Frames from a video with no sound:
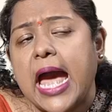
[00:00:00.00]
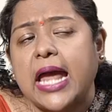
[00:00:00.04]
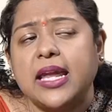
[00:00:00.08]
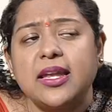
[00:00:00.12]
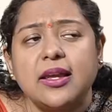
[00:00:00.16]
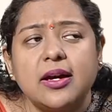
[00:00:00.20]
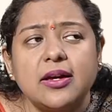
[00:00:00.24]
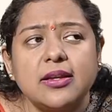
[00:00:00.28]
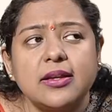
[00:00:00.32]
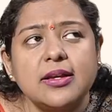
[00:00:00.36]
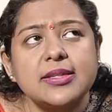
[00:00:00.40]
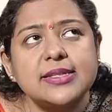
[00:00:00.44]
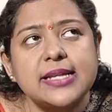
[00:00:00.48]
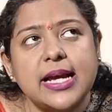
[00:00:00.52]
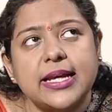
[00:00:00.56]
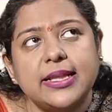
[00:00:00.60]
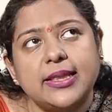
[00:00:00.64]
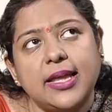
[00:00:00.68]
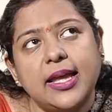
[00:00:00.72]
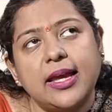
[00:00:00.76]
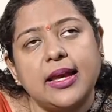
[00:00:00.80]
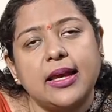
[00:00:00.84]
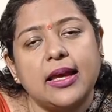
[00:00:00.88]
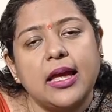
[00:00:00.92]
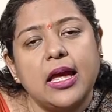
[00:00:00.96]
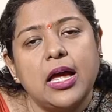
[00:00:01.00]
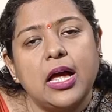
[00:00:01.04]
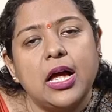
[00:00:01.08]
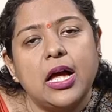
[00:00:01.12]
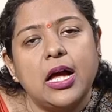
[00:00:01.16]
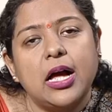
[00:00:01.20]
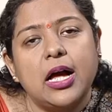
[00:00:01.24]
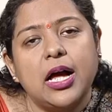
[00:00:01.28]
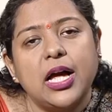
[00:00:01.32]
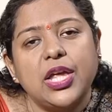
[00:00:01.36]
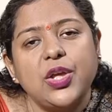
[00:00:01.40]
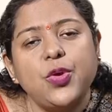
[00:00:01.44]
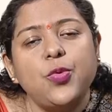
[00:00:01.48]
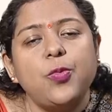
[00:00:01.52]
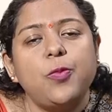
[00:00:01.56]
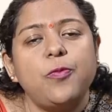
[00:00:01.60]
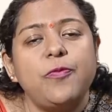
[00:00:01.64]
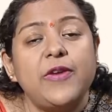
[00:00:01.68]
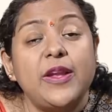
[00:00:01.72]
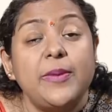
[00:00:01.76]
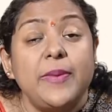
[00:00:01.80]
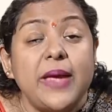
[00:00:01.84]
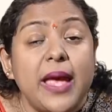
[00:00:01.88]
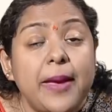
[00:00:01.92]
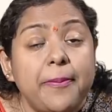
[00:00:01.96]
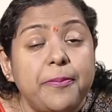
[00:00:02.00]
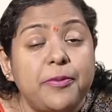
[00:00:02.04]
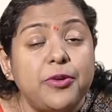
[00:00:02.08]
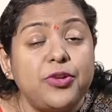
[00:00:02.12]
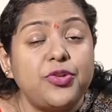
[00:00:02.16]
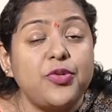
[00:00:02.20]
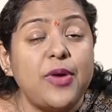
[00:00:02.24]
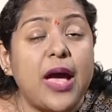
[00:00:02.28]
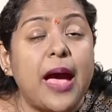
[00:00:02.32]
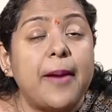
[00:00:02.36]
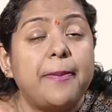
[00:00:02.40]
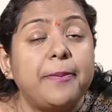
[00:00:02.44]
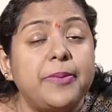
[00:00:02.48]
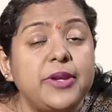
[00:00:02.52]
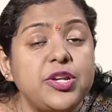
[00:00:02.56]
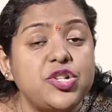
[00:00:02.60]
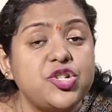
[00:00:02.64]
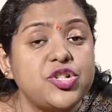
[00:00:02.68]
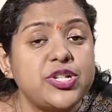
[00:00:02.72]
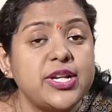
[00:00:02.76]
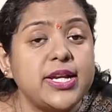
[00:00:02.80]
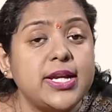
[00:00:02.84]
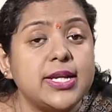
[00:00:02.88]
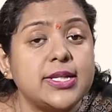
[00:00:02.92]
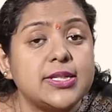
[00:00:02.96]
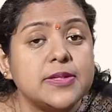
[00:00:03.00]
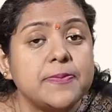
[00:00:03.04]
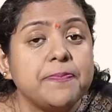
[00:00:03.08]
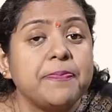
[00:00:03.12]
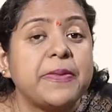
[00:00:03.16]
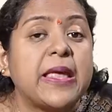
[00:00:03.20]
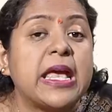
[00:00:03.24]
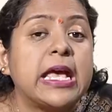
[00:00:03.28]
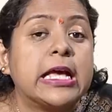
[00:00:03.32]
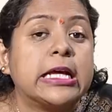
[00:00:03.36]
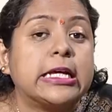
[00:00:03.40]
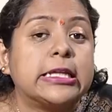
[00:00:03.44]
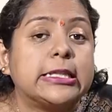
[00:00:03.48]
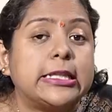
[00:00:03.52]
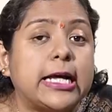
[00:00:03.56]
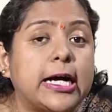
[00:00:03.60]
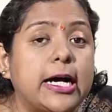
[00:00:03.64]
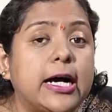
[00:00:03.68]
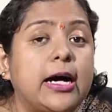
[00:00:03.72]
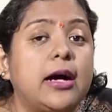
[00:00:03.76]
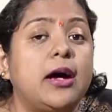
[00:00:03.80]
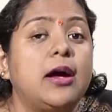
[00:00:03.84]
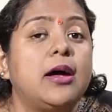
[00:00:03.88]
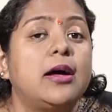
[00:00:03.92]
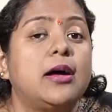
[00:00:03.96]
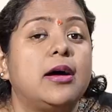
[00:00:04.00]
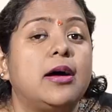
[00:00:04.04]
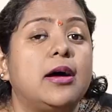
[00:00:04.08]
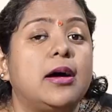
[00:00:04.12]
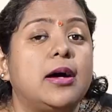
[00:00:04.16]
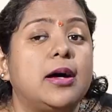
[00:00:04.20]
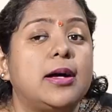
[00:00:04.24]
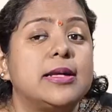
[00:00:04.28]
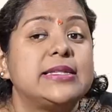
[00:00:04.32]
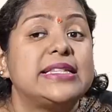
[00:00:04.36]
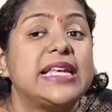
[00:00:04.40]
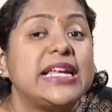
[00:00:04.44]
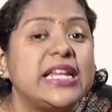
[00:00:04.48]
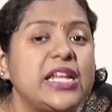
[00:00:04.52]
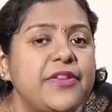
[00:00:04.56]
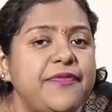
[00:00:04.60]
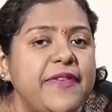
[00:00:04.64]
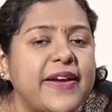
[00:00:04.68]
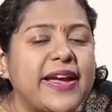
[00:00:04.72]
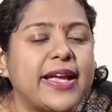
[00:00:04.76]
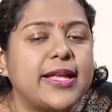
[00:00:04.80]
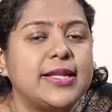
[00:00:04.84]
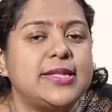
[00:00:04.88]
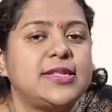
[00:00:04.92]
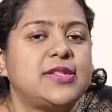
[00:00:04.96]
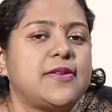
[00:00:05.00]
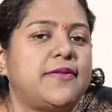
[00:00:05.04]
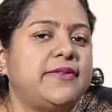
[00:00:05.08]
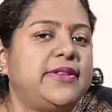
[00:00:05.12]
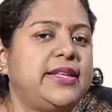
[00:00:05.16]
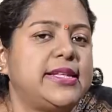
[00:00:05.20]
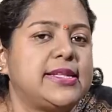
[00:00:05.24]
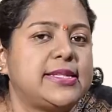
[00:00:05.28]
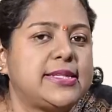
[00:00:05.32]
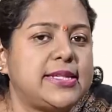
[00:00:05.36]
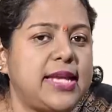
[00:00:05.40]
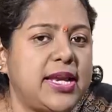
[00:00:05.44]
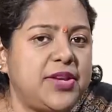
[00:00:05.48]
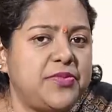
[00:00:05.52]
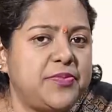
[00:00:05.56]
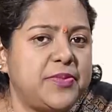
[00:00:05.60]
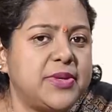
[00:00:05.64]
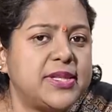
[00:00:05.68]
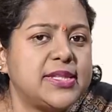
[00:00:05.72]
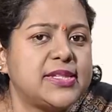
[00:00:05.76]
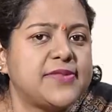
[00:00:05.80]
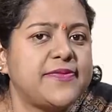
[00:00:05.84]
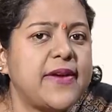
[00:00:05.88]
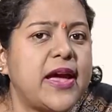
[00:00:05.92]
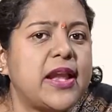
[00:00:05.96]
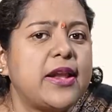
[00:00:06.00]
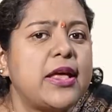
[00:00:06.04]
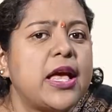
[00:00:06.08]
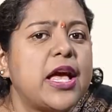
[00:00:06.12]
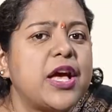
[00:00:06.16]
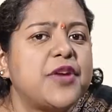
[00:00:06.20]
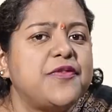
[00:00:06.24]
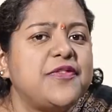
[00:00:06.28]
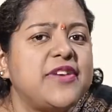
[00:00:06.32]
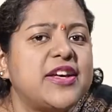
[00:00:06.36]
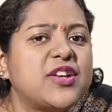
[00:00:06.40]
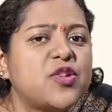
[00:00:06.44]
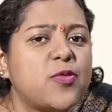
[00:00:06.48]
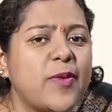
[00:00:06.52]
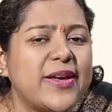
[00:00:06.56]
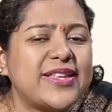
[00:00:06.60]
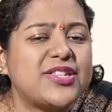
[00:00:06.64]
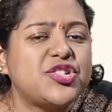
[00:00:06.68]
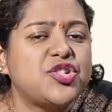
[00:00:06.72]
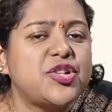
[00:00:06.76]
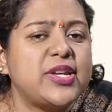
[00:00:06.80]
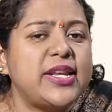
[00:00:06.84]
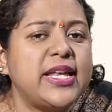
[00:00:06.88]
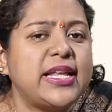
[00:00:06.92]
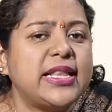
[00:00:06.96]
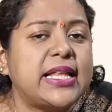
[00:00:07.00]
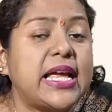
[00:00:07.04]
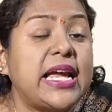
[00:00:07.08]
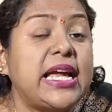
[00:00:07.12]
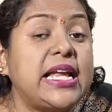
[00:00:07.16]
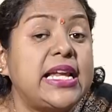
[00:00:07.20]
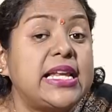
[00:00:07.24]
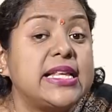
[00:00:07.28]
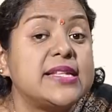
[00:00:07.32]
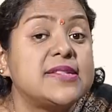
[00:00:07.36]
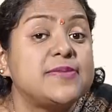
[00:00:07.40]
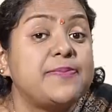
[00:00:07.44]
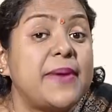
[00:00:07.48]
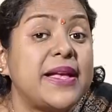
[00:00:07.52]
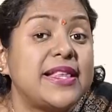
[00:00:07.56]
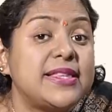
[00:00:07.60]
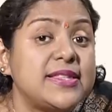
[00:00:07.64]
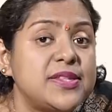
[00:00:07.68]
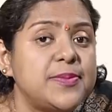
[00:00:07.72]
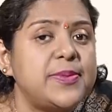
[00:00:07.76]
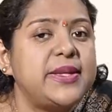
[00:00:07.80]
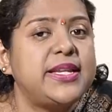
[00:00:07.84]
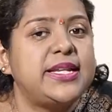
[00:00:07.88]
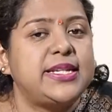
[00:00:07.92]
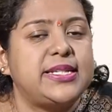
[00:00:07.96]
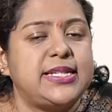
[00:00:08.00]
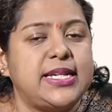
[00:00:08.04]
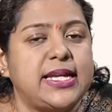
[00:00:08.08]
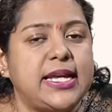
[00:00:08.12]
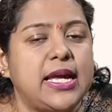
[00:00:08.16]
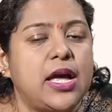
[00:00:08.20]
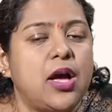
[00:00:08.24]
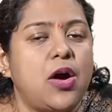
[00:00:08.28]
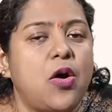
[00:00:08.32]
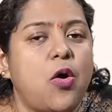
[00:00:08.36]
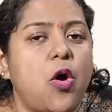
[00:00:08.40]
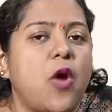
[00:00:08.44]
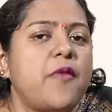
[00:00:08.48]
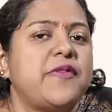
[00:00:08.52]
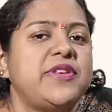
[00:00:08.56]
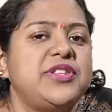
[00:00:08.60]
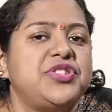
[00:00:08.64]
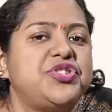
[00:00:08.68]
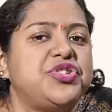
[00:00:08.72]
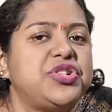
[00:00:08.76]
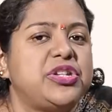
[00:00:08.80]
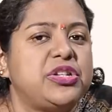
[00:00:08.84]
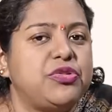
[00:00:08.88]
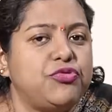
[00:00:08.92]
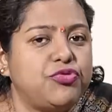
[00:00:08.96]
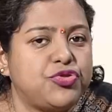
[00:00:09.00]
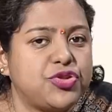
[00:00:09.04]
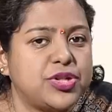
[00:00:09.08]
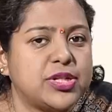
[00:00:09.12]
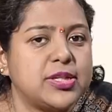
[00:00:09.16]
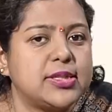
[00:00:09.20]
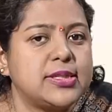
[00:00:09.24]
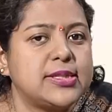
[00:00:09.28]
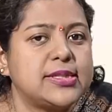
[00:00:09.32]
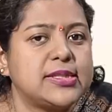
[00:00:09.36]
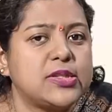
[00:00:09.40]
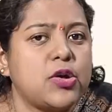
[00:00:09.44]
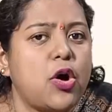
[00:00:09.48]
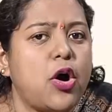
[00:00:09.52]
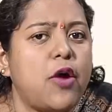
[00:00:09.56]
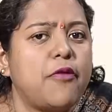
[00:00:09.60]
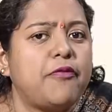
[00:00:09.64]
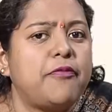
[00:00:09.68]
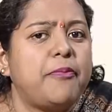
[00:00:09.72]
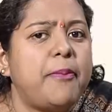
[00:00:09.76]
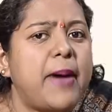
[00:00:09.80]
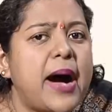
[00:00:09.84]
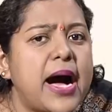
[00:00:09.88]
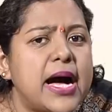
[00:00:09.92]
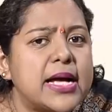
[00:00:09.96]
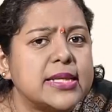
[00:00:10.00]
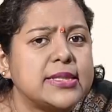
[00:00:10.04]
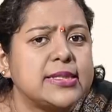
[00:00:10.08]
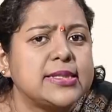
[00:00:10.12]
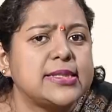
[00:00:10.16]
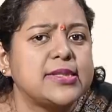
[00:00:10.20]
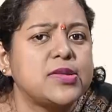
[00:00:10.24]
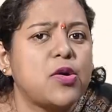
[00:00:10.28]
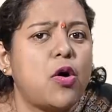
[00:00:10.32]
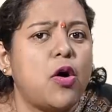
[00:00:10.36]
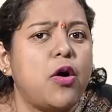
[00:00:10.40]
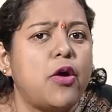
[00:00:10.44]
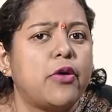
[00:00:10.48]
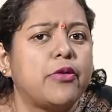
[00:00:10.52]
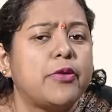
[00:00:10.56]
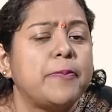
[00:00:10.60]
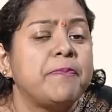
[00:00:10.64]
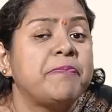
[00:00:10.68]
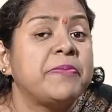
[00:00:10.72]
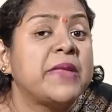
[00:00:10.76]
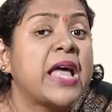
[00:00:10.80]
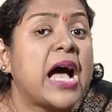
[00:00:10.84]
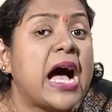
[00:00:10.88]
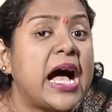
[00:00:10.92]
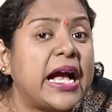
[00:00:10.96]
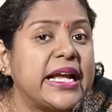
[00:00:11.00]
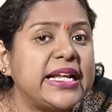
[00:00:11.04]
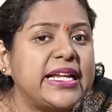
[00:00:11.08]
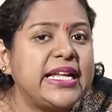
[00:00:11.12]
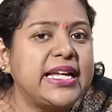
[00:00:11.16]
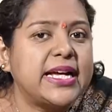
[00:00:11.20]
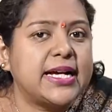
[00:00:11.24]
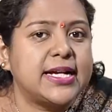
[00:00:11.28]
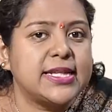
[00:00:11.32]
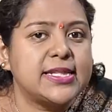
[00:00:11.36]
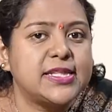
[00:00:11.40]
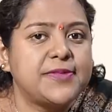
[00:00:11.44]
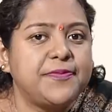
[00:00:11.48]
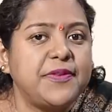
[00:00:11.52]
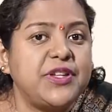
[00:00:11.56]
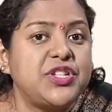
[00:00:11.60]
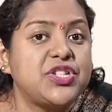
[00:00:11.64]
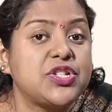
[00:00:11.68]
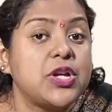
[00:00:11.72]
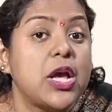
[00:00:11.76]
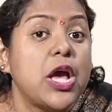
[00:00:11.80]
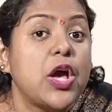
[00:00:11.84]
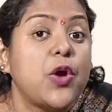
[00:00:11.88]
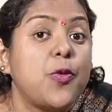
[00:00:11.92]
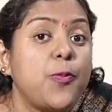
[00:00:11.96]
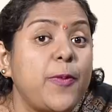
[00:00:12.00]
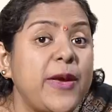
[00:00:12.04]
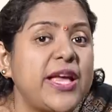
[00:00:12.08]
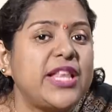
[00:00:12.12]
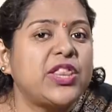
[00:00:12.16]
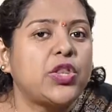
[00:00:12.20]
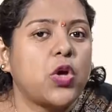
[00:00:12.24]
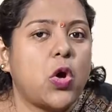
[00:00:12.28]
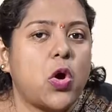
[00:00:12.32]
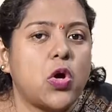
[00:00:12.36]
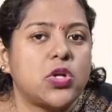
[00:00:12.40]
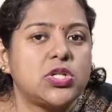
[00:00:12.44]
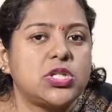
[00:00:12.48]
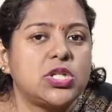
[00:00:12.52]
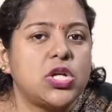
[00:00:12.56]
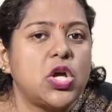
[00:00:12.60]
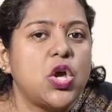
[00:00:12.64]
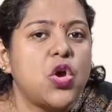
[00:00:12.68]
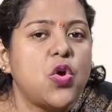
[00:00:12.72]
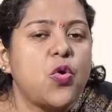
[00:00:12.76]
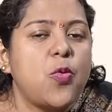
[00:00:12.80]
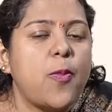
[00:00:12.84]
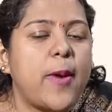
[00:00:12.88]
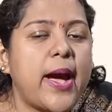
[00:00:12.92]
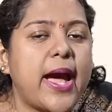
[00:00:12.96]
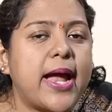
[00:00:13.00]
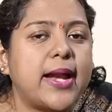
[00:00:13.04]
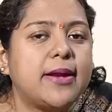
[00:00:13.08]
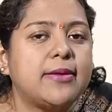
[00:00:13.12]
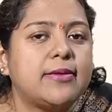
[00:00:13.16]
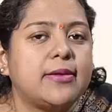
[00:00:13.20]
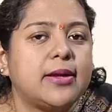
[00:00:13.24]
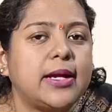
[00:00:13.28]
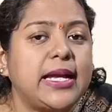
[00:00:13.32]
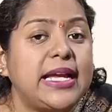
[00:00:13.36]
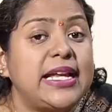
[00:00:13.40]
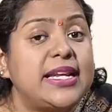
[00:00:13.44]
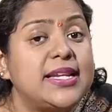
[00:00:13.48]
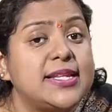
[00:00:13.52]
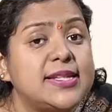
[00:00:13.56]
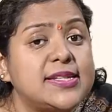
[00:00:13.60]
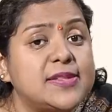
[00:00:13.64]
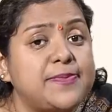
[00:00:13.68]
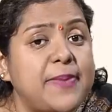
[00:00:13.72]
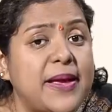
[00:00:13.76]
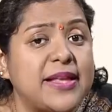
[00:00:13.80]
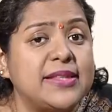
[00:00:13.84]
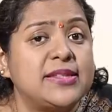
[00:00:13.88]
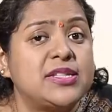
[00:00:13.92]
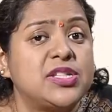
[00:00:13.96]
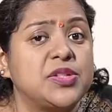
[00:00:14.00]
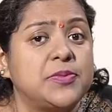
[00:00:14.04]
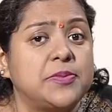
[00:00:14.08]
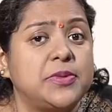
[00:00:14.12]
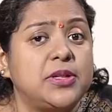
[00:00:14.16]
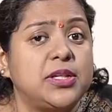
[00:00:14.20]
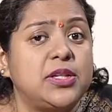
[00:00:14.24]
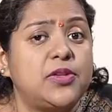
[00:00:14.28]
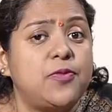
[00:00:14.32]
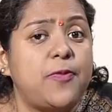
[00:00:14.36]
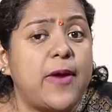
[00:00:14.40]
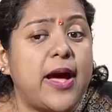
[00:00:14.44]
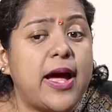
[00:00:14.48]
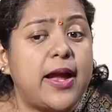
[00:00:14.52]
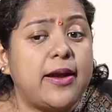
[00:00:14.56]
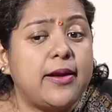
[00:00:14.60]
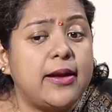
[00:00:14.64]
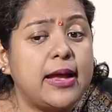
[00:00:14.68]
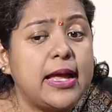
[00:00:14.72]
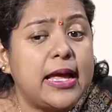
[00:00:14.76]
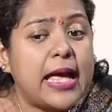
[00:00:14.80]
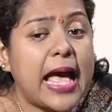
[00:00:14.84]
And learners, I think you will be able to appreciate the significance of these statements, where we are questioning the indispensability of institutions, of paths, or ideas which we thought were indispensable, were